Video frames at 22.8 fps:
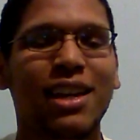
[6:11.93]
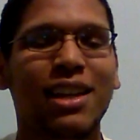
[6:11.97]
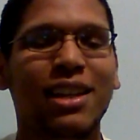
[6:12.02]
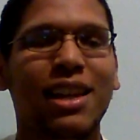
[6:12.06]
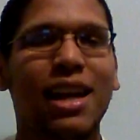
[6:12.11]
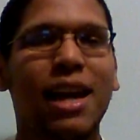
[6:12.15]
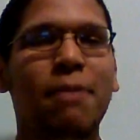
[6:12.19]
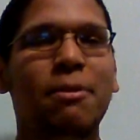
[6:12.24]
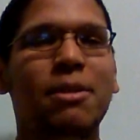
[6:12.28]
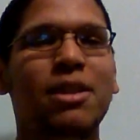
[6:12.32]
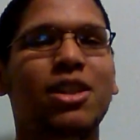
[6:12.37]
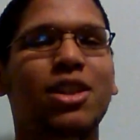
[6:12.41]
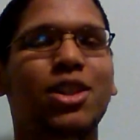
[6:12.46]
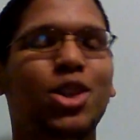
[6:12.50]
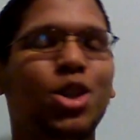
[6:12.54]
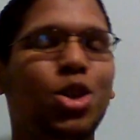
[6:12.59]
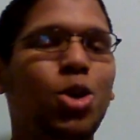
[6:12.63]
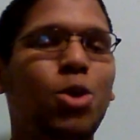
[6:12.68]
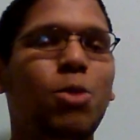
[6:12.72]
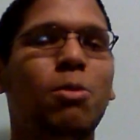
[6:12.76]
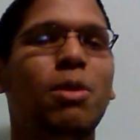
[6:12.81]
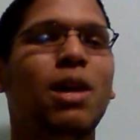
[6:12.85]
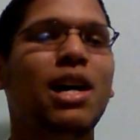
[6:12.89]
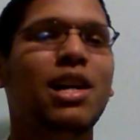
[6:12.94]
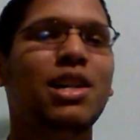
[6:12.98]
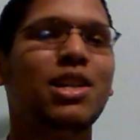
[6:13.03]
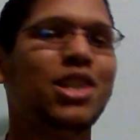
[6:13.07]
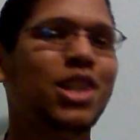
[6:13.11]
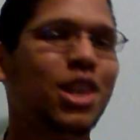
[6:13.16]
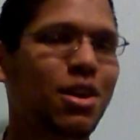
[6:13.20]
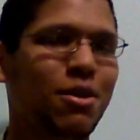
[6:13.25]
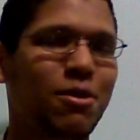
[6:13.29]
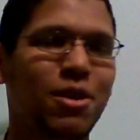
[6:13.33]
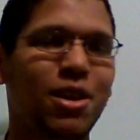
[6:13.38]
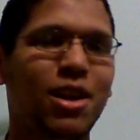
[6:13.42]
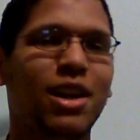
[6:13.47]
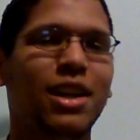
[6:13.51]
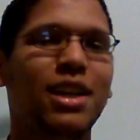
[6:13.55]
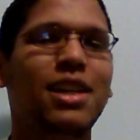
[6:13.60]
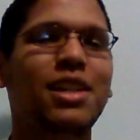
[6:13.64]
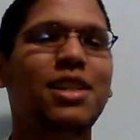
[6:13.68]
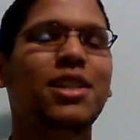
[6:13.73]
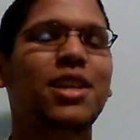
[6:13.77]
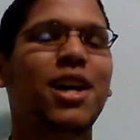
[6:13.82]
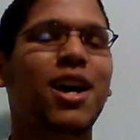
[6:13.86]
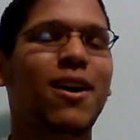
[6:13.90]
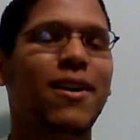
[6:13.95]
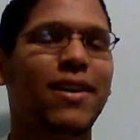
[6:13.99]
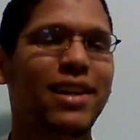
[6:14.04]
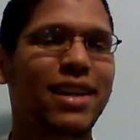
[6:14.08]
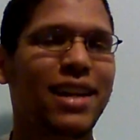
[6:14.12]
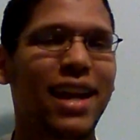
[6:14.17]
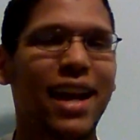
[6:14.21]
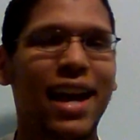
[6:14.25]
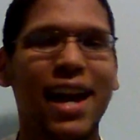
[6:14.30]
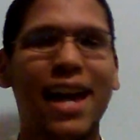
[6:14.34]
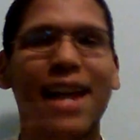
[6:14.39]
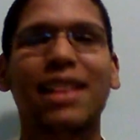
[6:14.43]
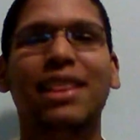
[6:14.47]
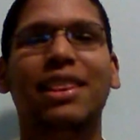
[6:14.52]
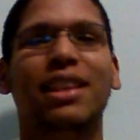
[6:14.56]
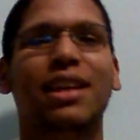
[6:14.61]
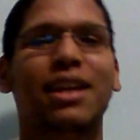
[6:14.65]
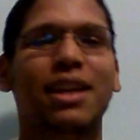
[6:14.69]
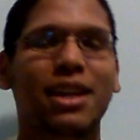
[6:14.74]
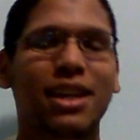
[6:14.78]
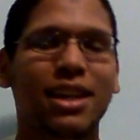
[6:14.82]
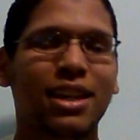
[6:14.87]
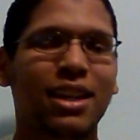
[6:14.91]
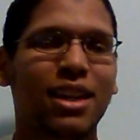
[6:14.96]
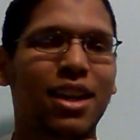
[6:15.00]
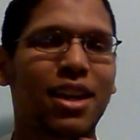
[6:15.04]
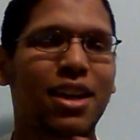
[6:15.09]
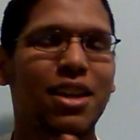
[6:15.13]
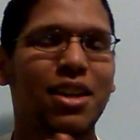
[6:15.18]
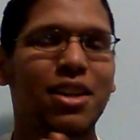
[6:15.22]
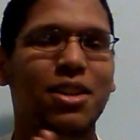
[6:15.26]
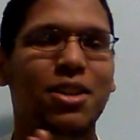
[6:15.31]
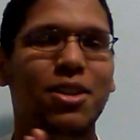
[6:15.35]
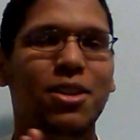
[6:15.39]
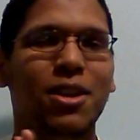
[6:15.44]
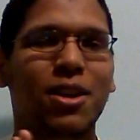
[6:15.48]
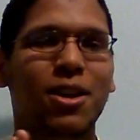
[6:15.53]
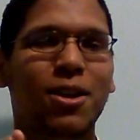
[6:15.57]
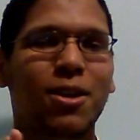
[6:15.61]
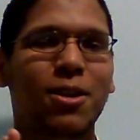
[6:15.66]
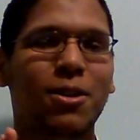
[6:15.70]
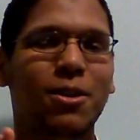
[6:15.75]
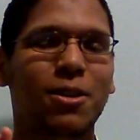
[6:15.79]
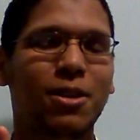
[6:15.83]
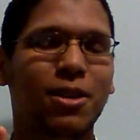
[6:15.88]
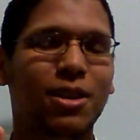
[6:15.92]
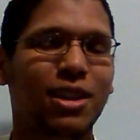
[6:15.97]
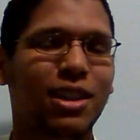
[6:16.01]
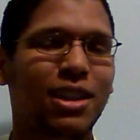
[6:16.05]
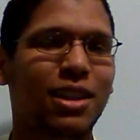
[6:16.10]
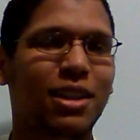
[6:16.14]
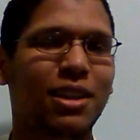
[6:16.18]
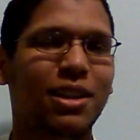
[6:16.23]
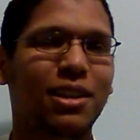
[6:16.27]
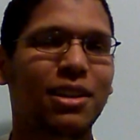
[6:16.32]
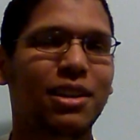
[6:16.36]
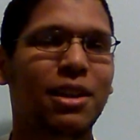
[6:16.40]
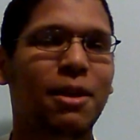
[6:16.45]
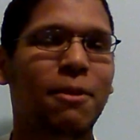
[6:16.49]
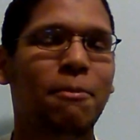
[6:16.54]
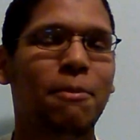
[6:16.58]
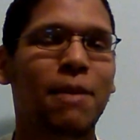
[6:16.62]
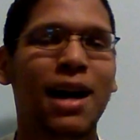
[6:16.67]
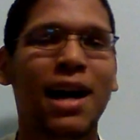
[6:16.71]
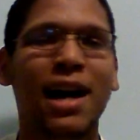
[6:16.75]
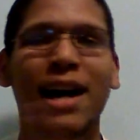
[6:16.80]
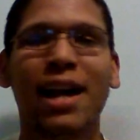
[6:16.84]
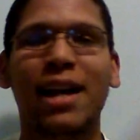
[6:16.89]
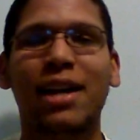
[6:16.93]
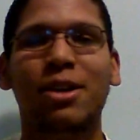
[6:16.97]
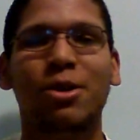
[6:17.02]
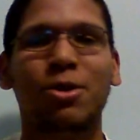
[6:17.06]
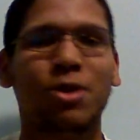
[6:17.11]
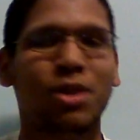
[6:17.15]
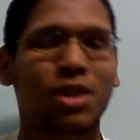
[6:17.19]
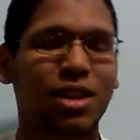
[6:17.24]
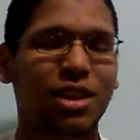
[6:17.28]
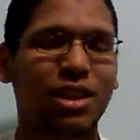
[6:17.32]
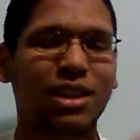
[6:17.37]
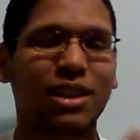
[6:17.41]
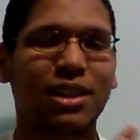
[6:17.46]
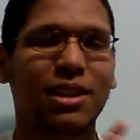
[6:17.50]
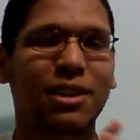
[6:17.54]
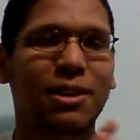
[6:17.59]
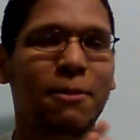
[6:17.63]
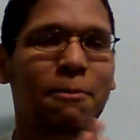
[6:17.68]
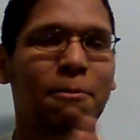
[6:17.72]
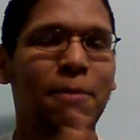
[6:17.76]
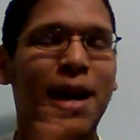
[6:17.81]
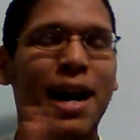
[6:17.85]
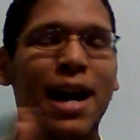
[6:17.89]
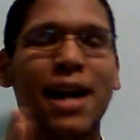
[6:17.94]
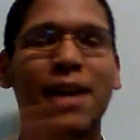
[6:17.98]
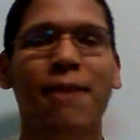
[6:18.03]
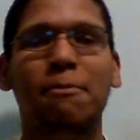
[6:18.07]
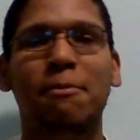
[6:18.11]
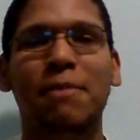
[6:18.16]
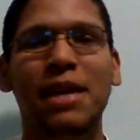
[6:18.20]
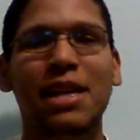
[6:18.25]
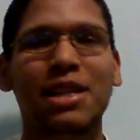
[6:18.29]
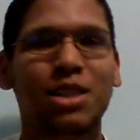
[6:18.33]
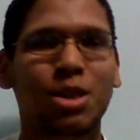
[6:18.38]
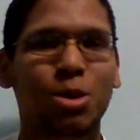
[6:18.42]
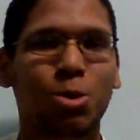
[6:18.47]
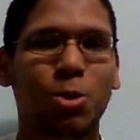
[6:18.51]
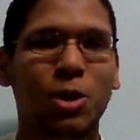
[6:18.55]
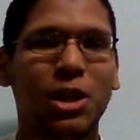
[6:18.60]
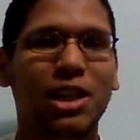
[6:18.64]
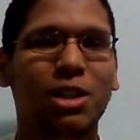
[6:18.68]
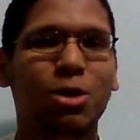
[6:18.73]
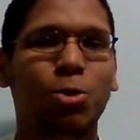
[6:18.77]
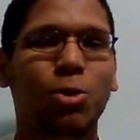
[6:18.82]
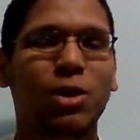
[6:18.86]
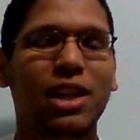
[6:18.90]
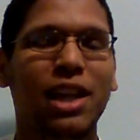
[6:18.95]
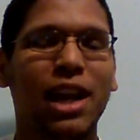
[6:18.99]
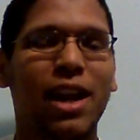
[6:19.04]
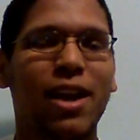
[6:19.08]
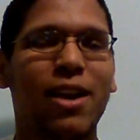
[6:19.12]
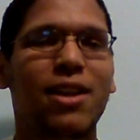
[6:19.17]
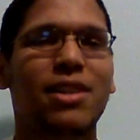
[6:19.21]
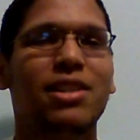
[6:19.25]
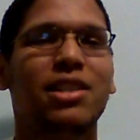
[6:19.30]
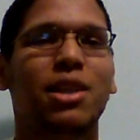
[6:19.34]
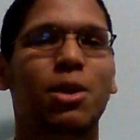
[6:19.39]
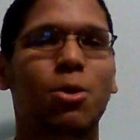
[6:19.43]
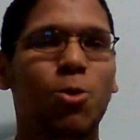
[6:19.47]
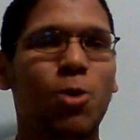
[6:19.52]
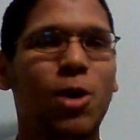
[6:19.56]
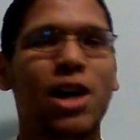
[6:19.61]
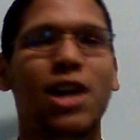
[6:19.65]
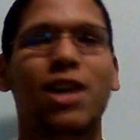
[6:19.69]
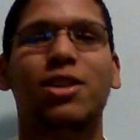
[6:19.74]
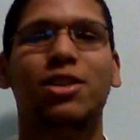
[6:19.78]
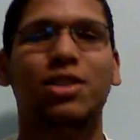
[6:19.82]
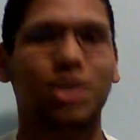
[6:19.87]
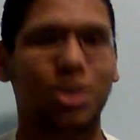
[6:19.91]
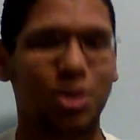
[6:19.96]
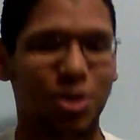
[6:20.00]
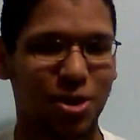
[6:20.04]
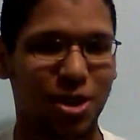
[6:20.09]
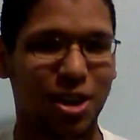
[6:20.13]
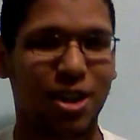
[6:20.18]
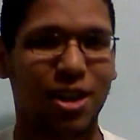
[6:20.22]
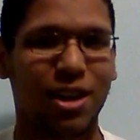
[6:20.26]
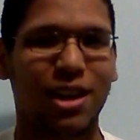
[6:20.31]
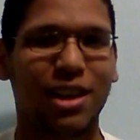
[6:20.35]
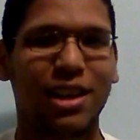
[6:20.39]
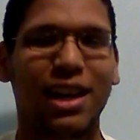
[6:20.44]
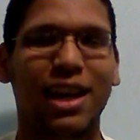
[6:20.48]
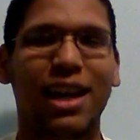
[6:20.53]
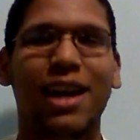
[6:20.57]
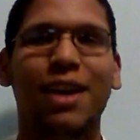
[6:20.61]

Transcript: That'd be too much of a. He's already had the, you know, the mind messed with Harrison Wells doing all that.